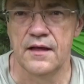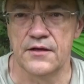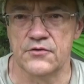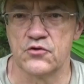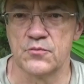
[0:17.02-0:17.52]

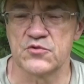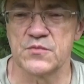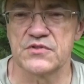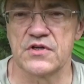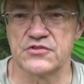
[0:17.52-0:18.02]
Hey YouTubers,
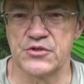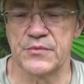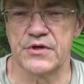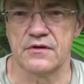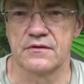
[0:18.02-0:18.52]
Muskrat
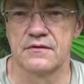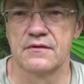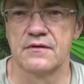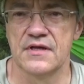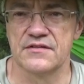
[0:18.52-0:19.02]
Jim here.
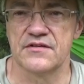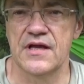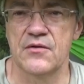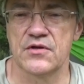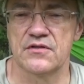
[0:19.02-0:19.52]
And
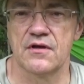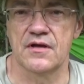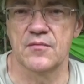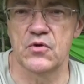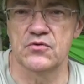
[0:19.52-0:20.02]
today I want to
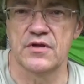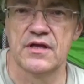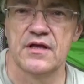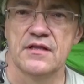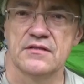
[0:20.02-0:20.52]
talk about
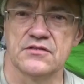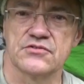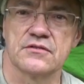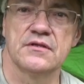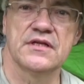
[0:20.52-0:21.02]

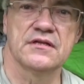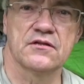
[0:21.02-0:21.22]
this neat